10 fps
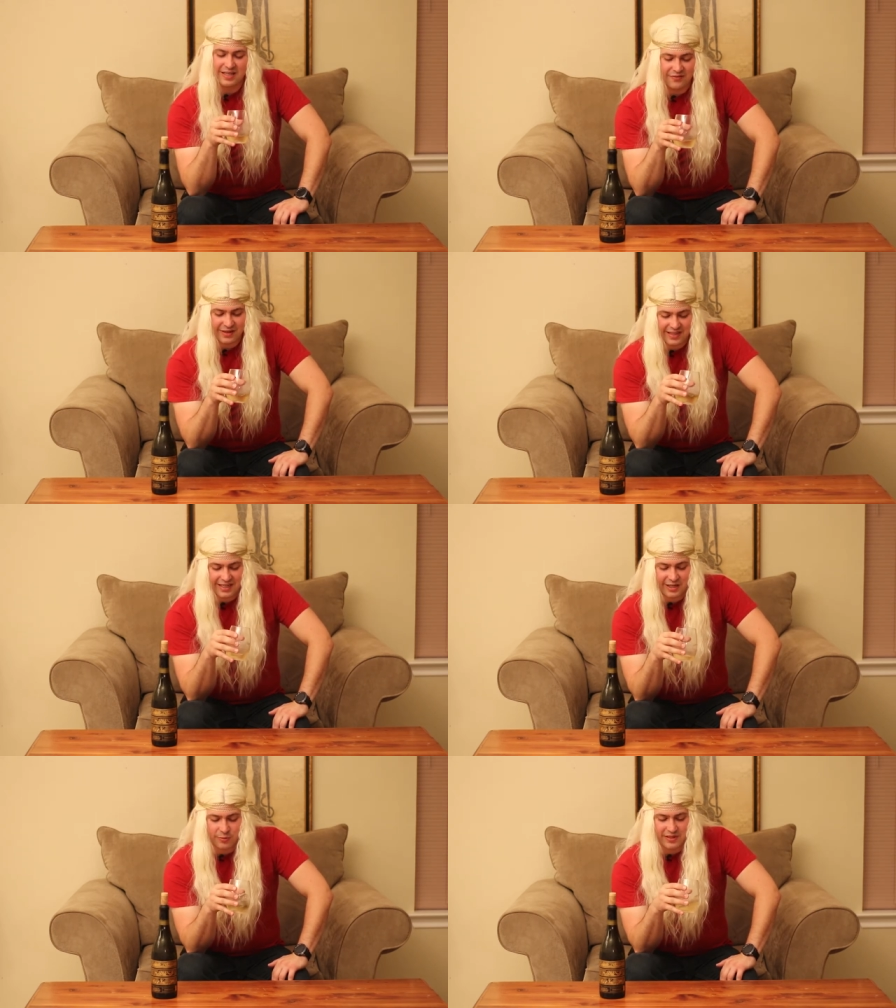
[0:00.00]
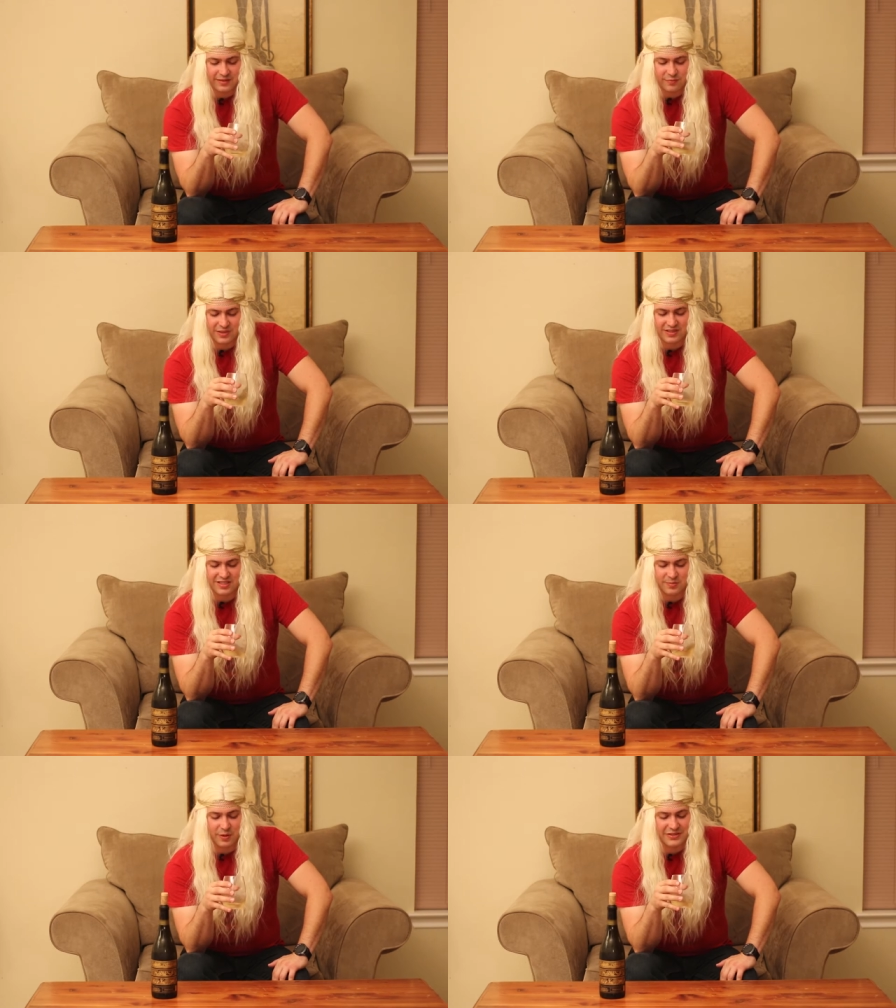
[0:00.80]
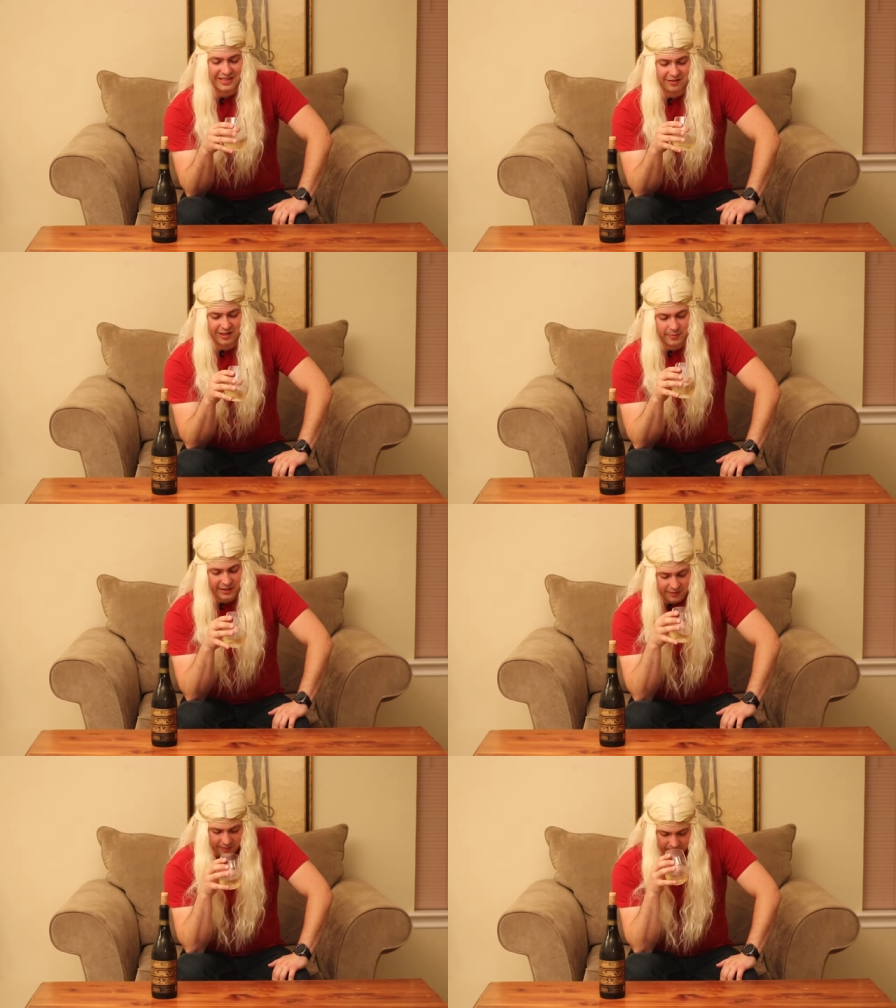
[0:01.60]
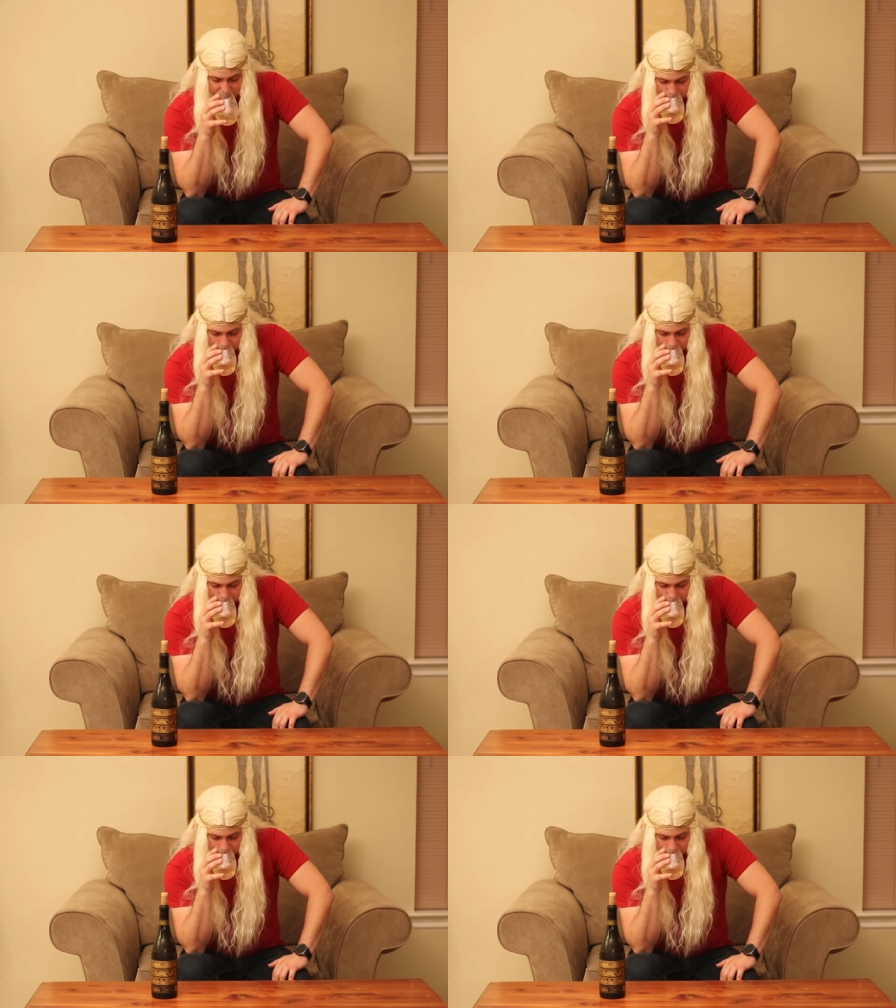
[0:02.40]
Definitely getting what, what smells like lemon